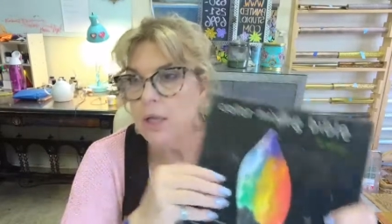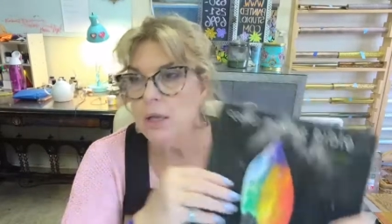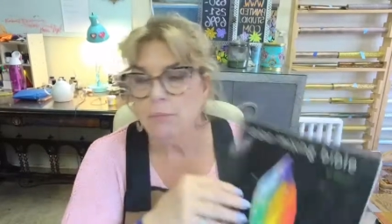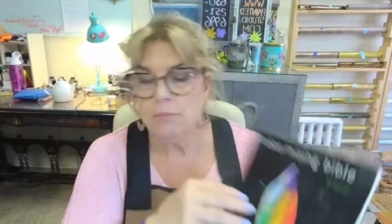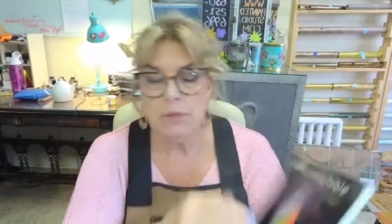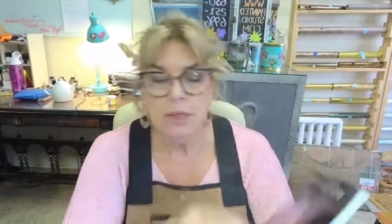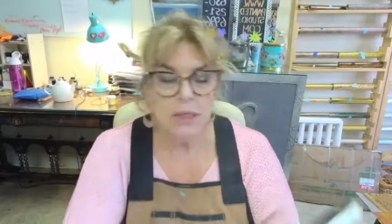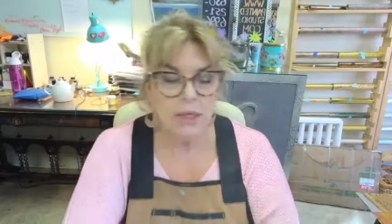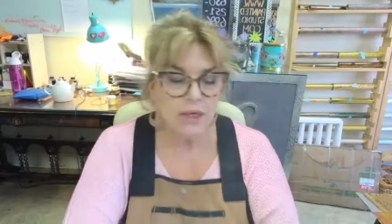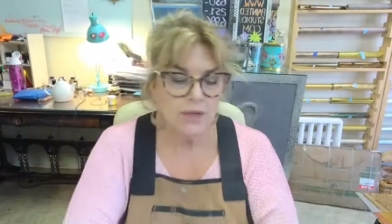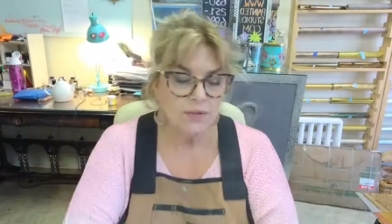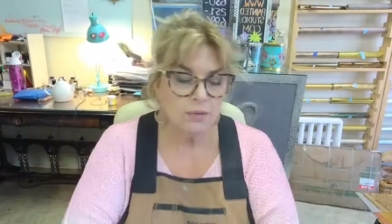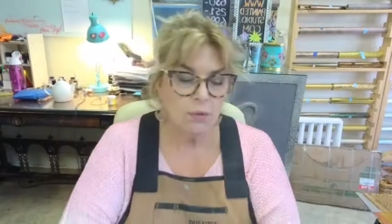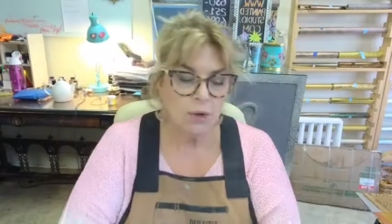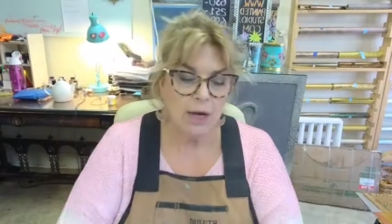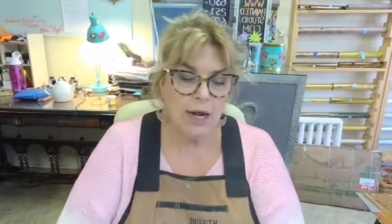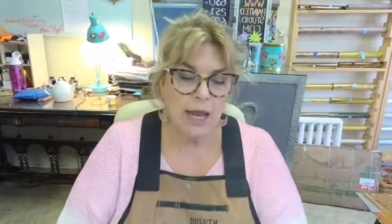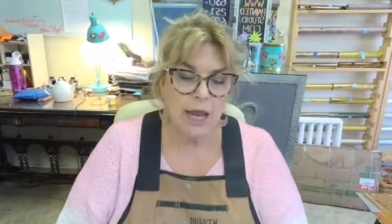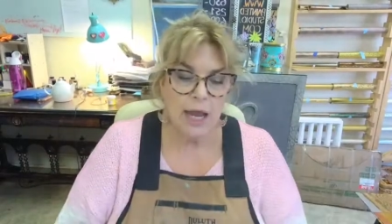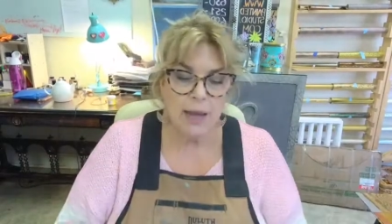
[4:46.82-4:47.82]
Because
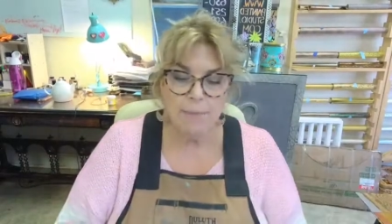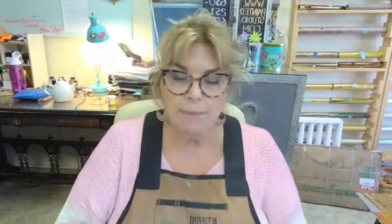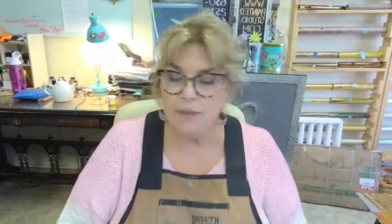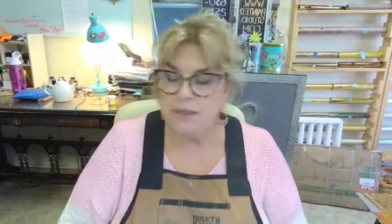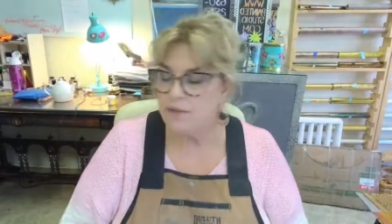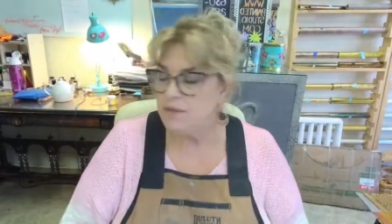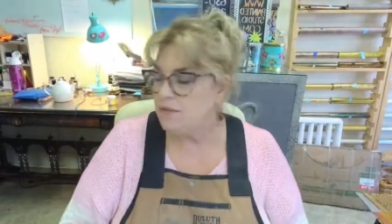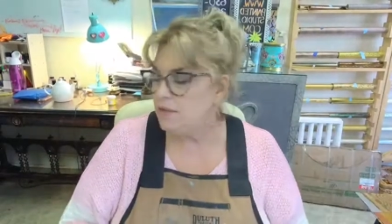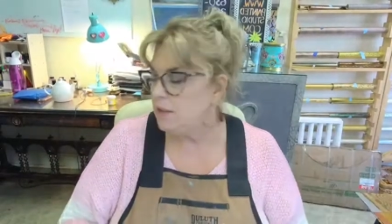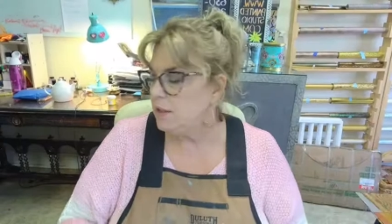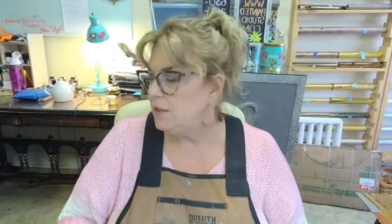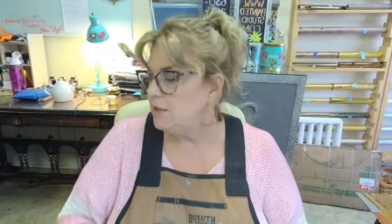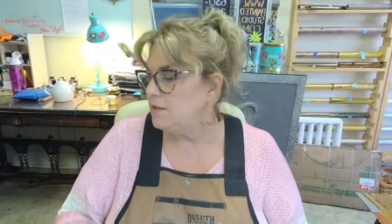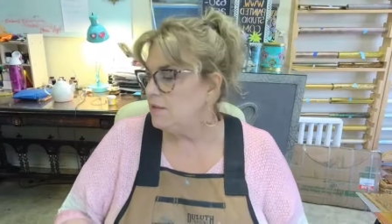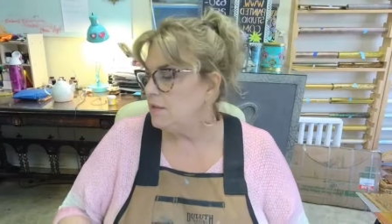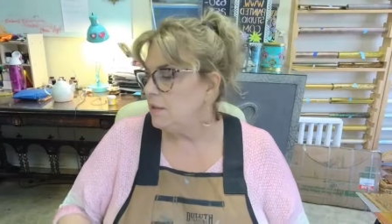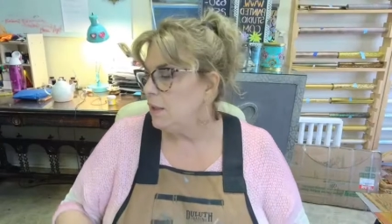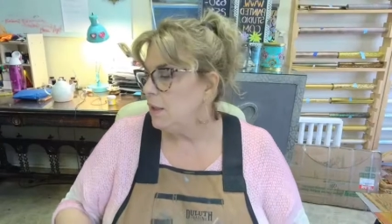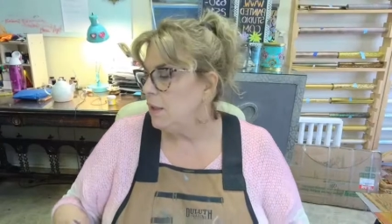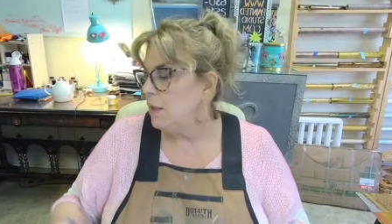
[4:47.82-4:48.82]
what happens
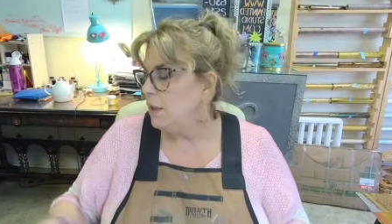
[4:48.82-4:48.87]
is